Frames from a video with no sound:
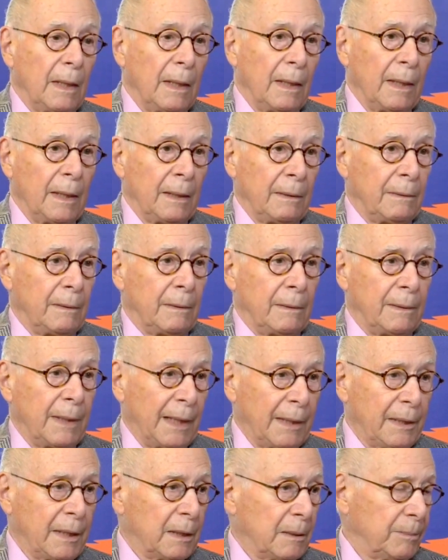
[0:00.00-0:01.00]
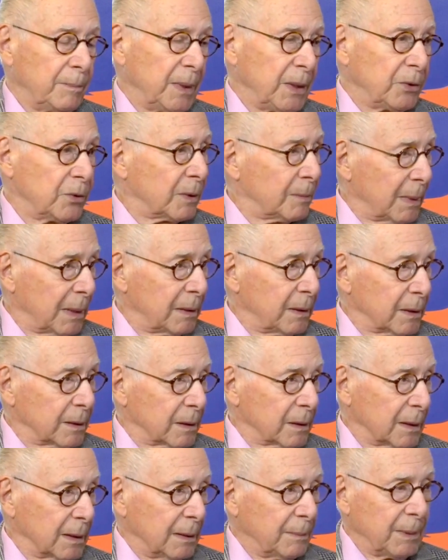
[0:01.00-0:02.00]
And that helped me
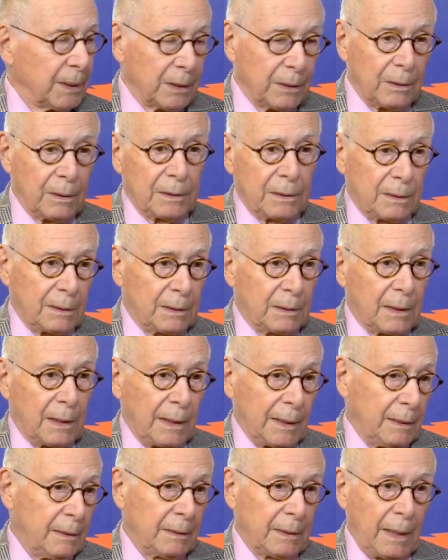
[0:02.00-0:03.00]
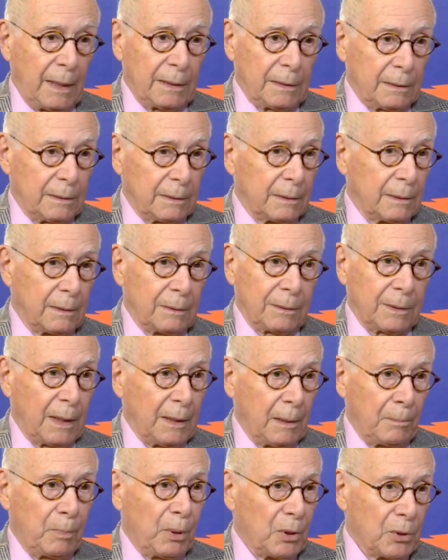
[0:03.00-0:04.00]
tremendously because it's like, yes,
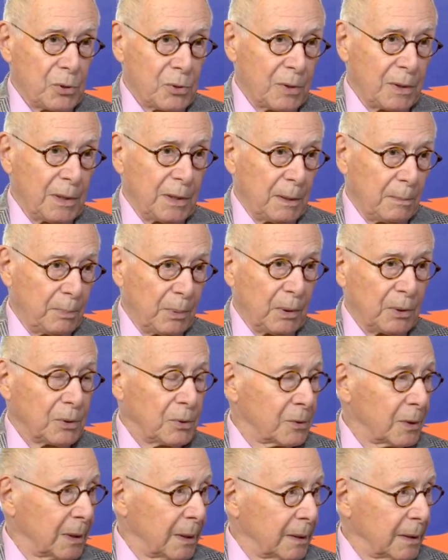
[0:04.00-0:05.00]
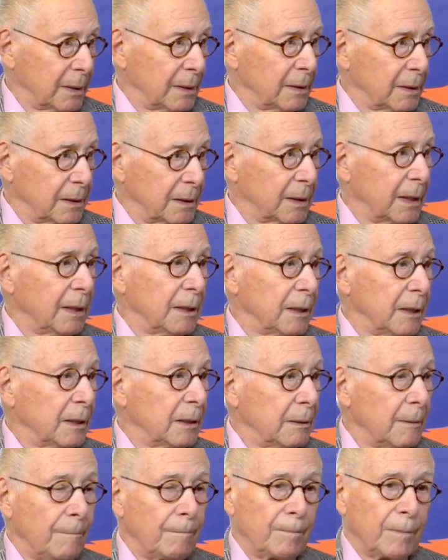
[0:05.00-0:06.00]
okay, upholstery is upholstery, I understand it.
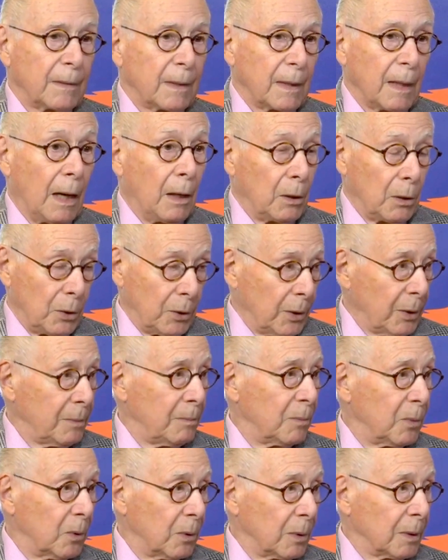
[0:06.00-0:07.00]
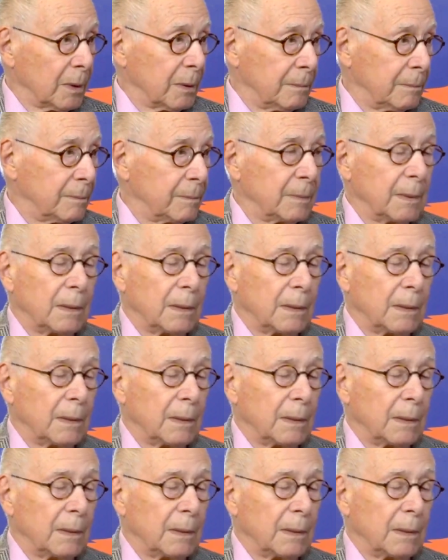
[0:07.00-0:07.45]
I'll learn more,